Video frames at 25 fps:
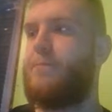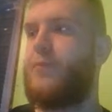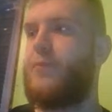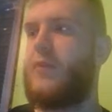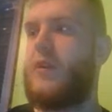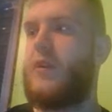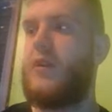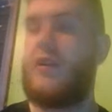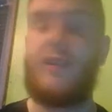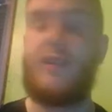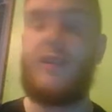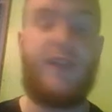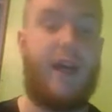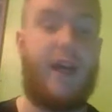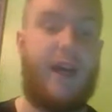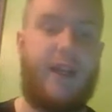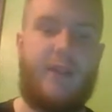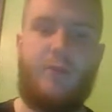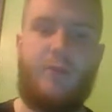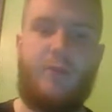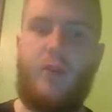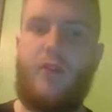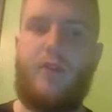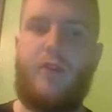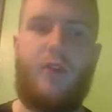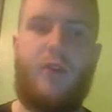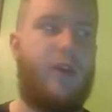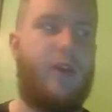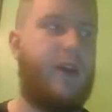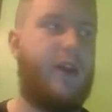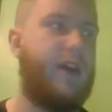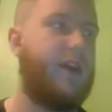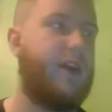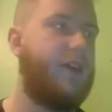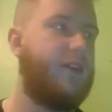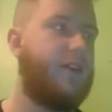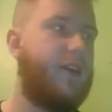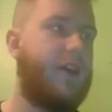status move
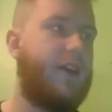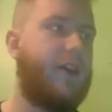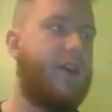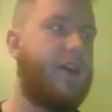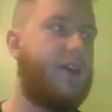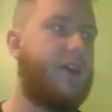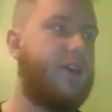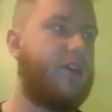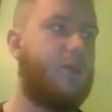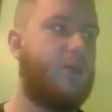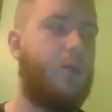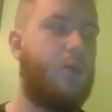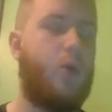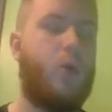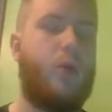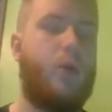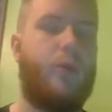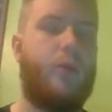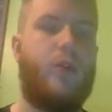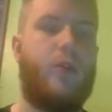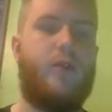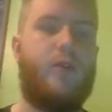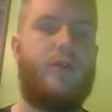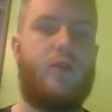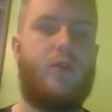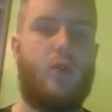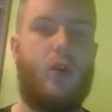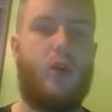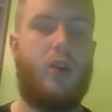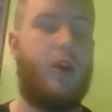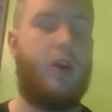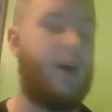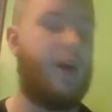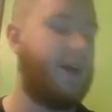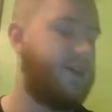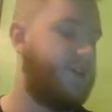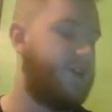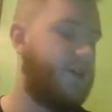array and like support moves and
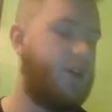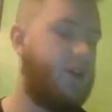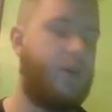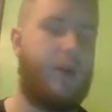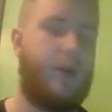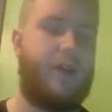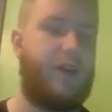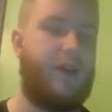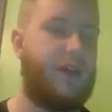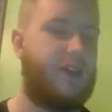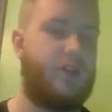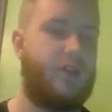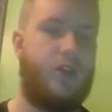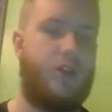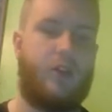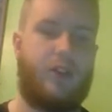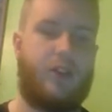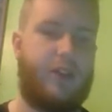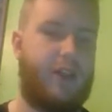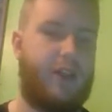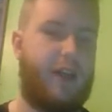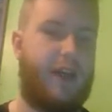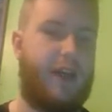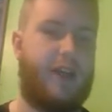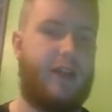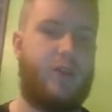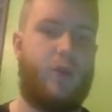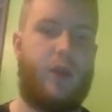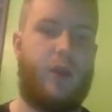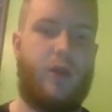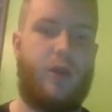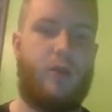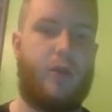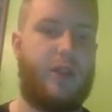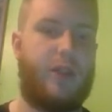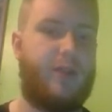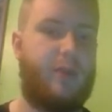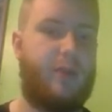whatnot. It has Thunder Wave, it has Toxic, it has
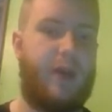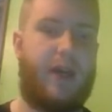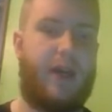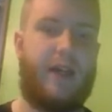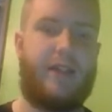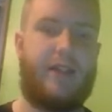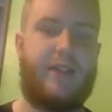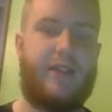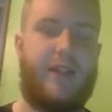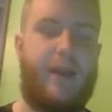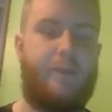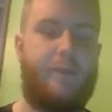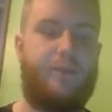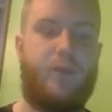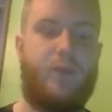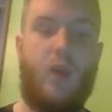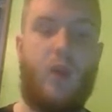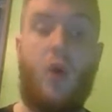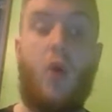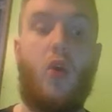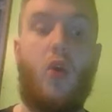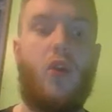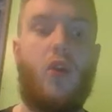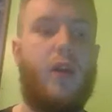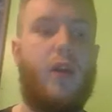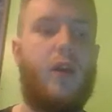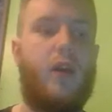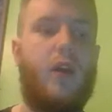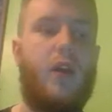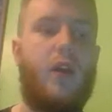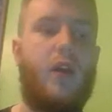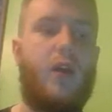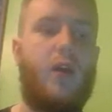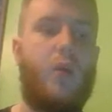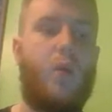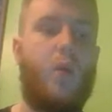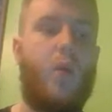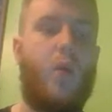Will-O-Wisp, it has Taunt,
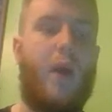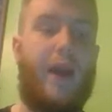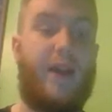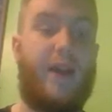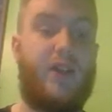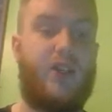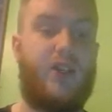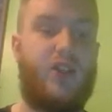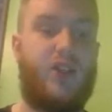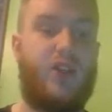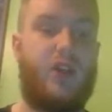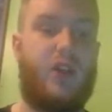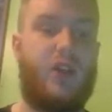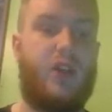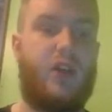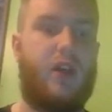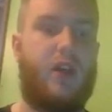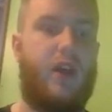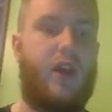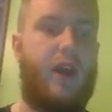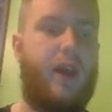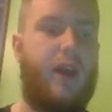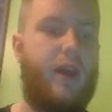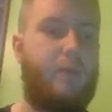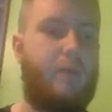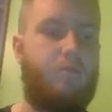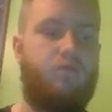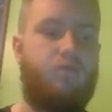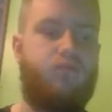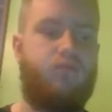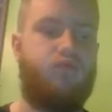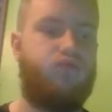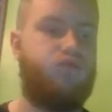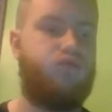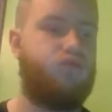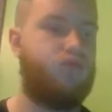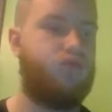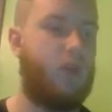Wish.
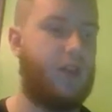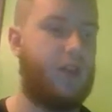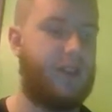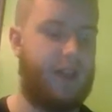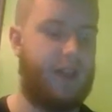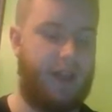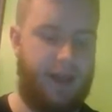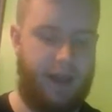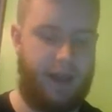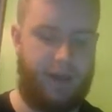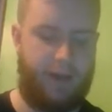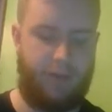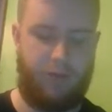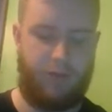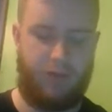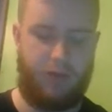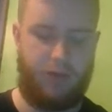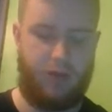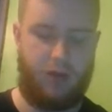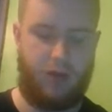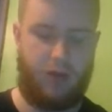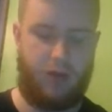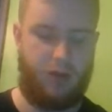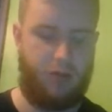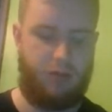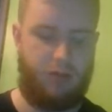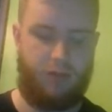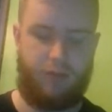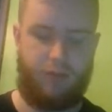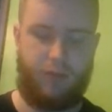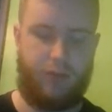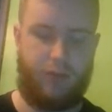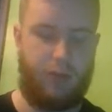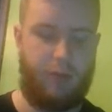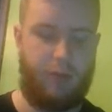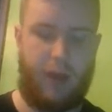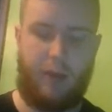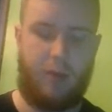Is that it? Yeah.
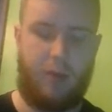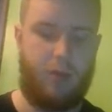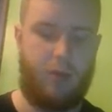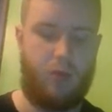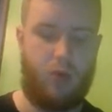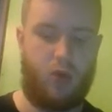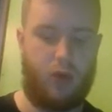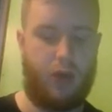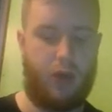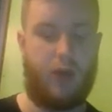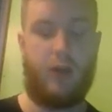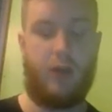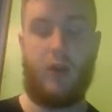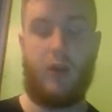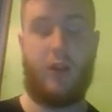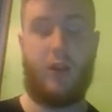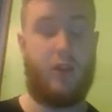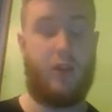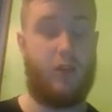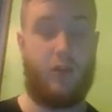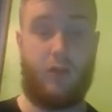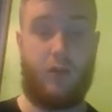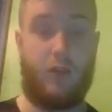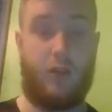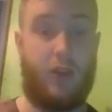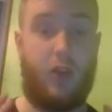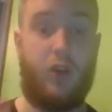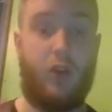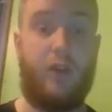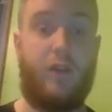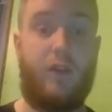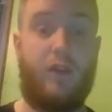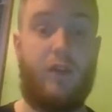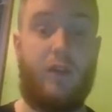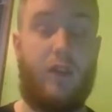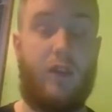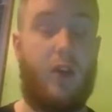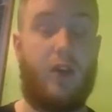There might be more. They could
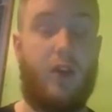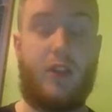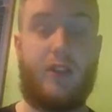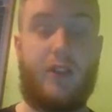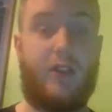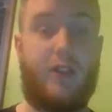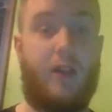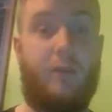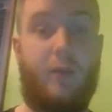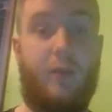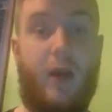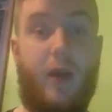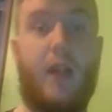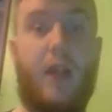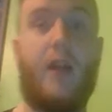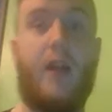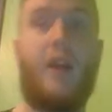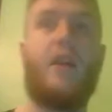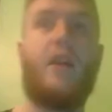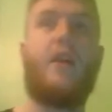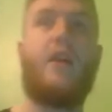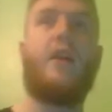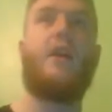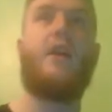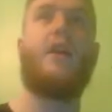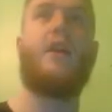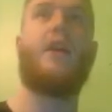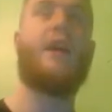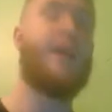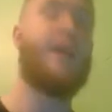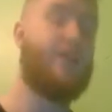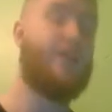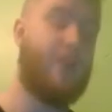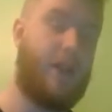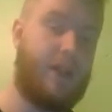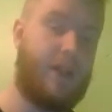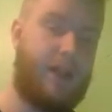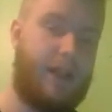have lost, but it
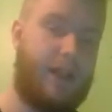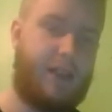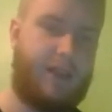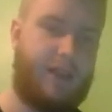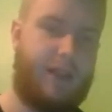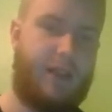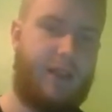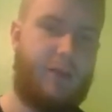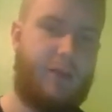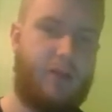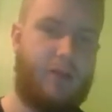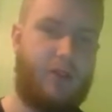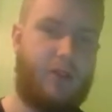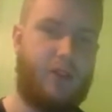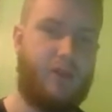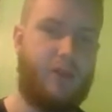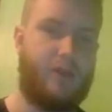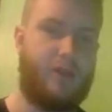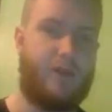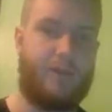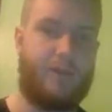has fantastic amounts of